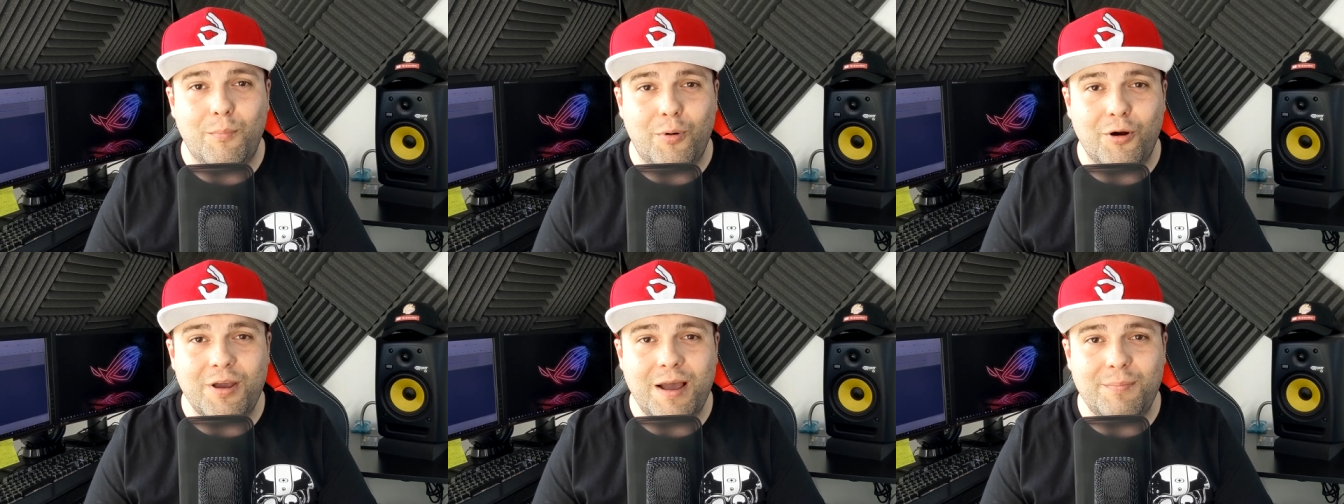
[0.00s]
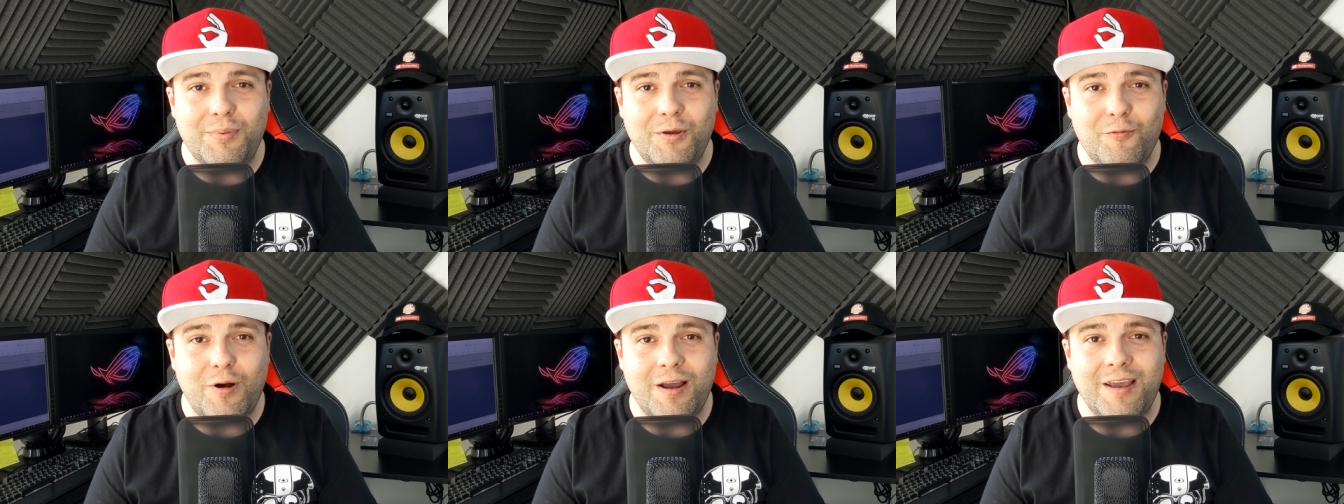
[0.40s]

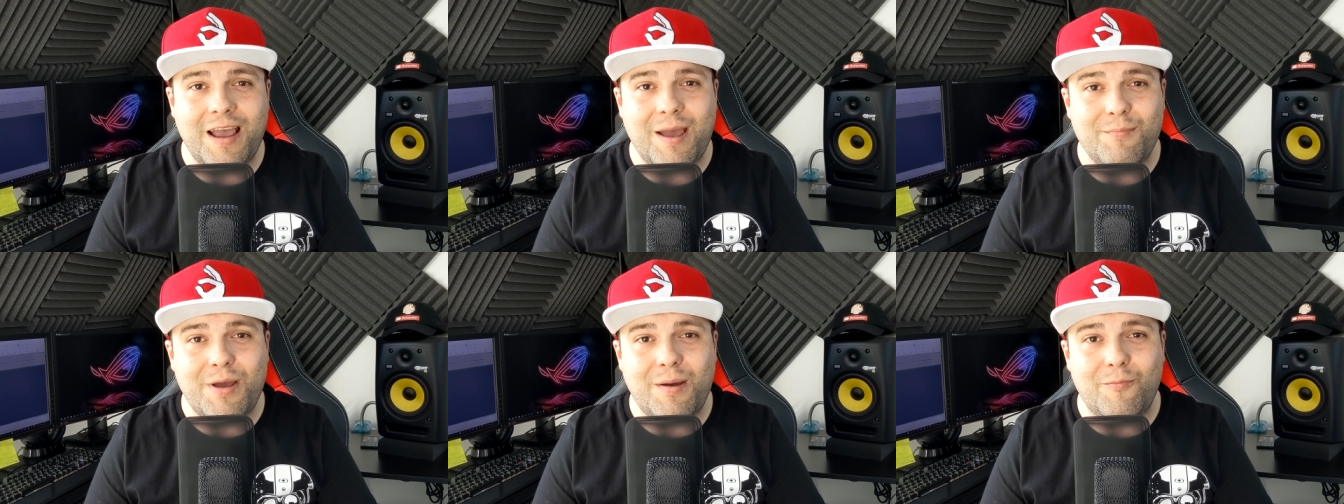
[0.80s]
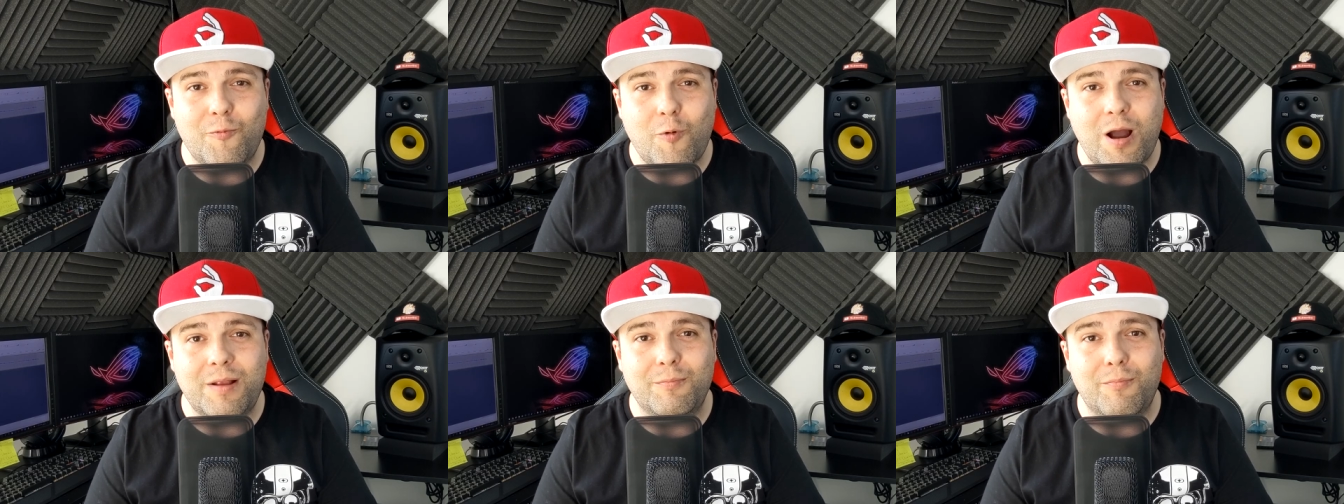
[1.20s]
Boya
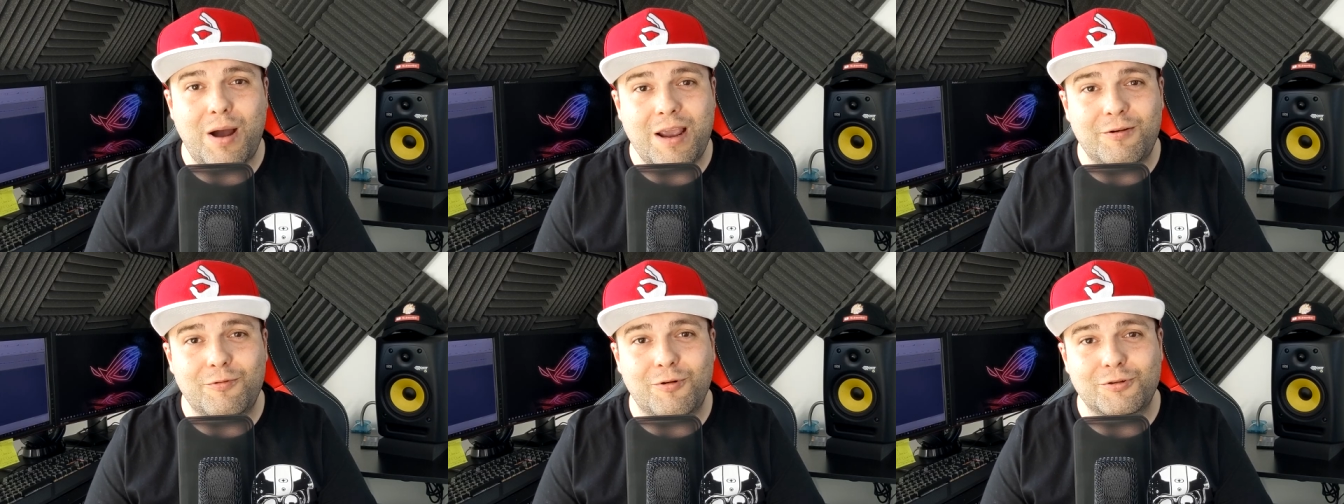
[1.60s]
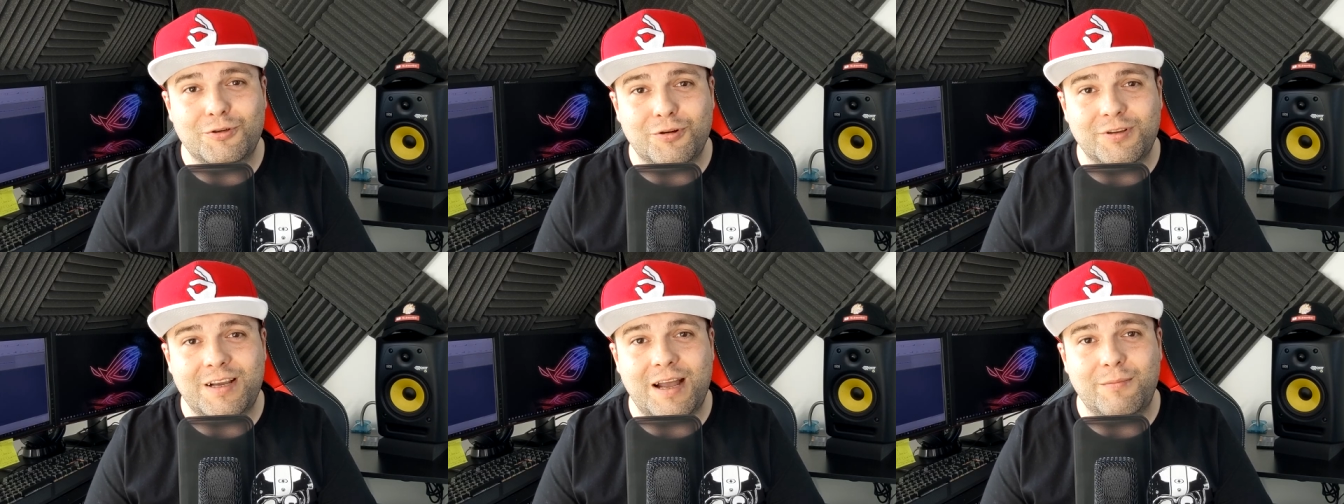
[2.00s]
BY-MM1 micro
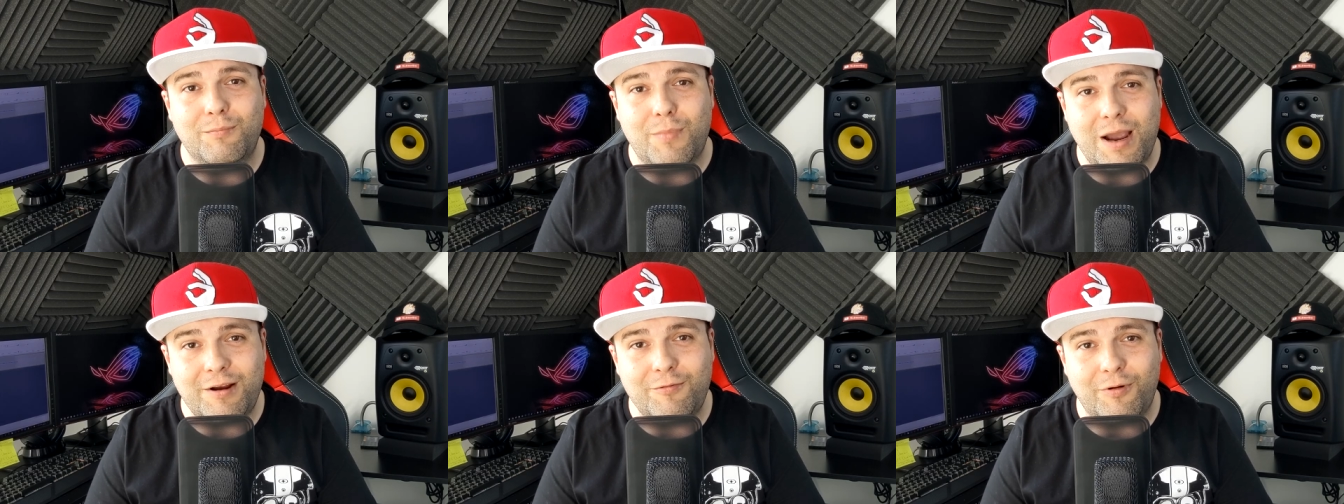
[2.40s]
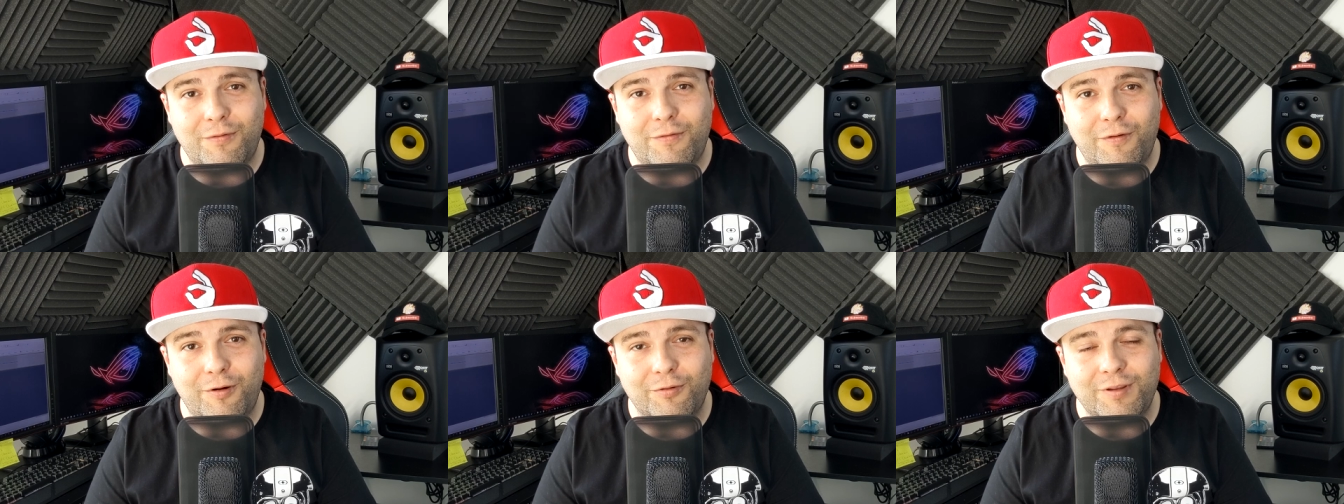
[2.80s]
shotgun
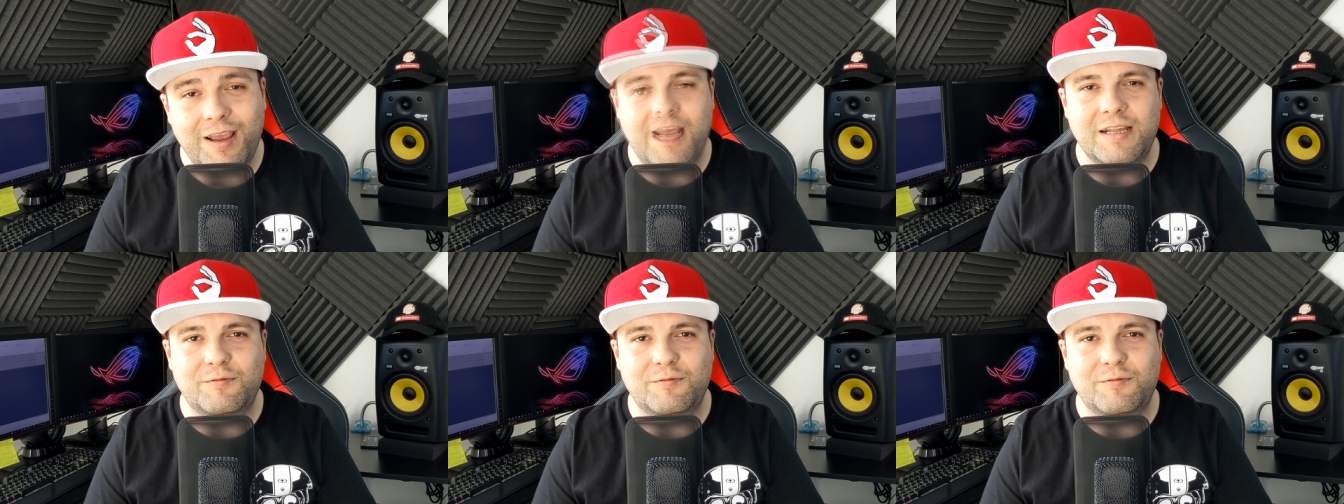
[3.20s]
microphone